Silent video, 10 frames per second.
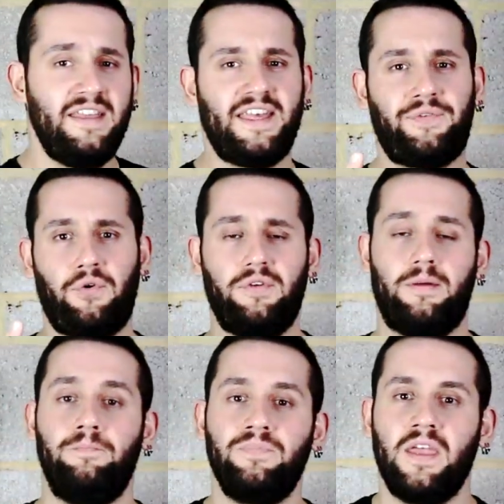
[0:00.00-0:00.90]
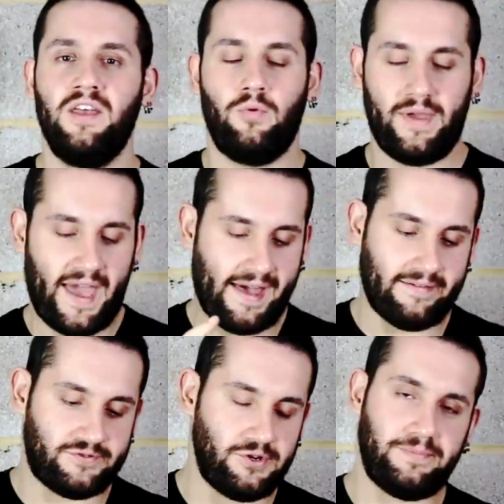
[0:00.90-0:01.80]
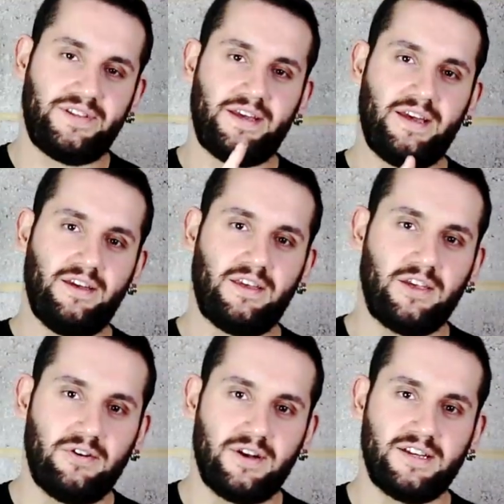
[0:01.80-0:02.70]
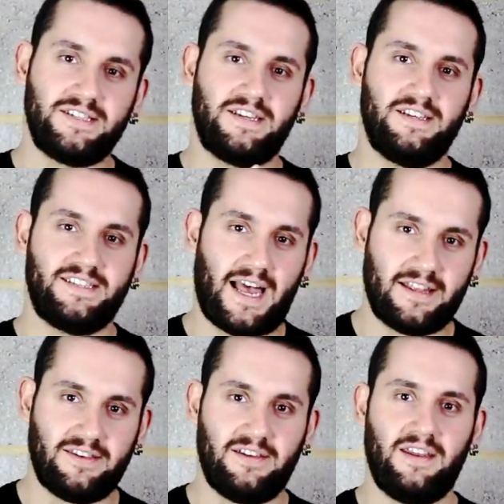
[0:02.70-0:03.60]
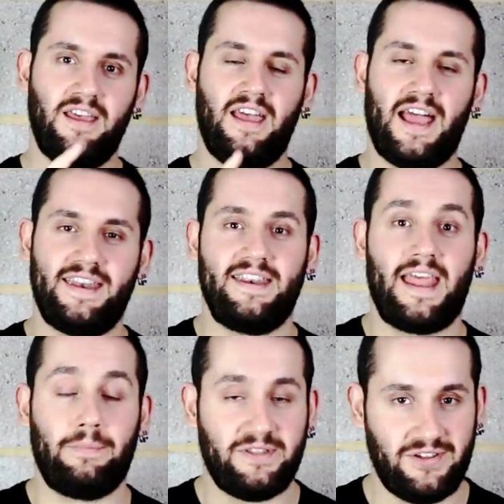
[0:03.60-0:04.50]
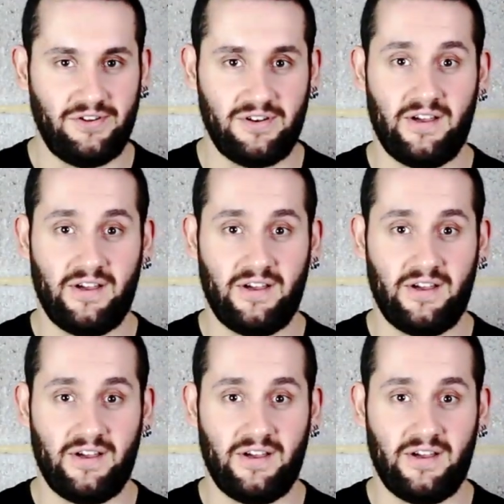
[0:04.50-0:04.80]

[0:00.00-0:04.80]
There's four of them. We have Jupiter, Uranus, Saturn, and Neptune.